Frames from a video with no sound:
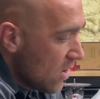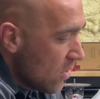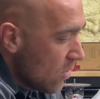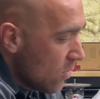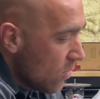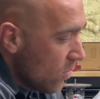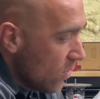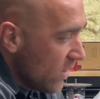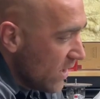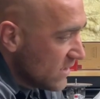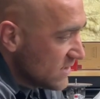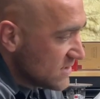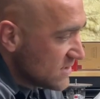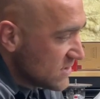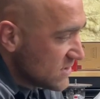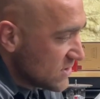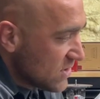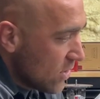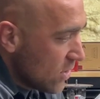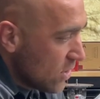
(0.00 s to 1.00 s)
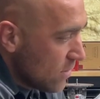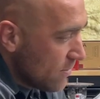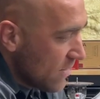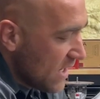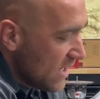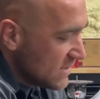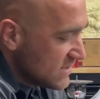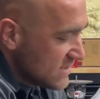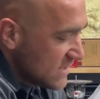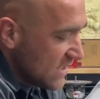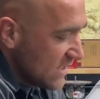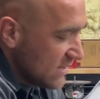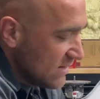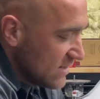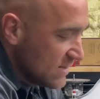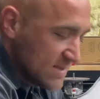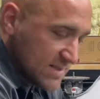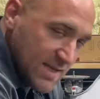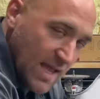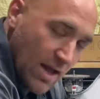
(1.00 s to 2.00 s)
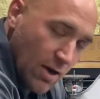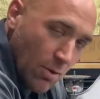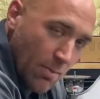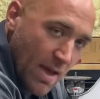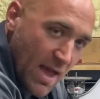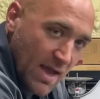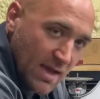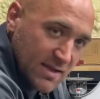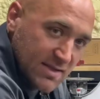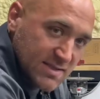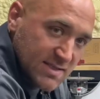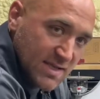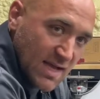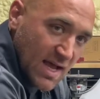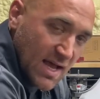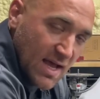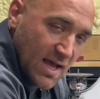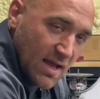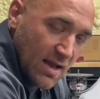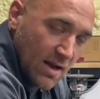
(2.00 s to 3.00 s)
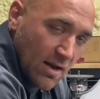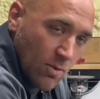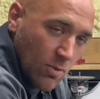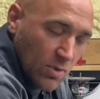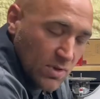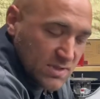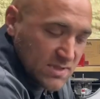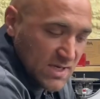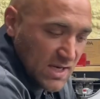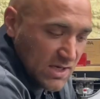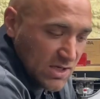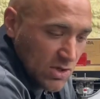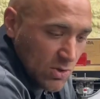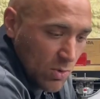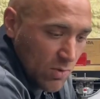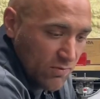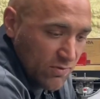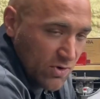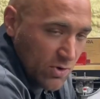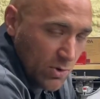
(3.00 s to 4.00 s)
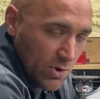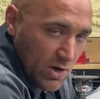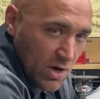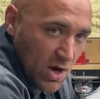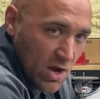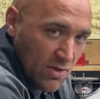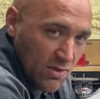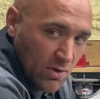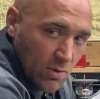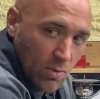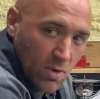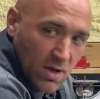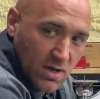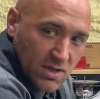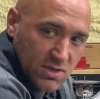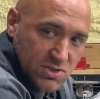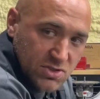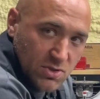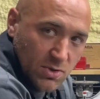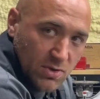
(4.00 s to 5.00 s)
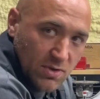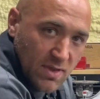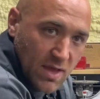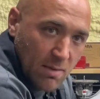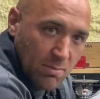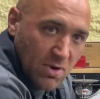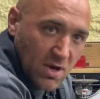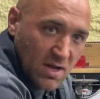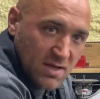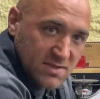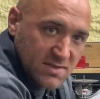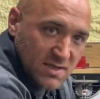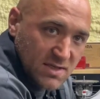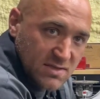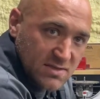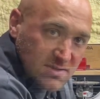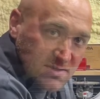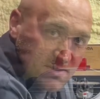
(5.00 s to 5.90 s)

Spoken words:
let's start by setting this saddlebag aside. We'll take you over to our other one and show you that process.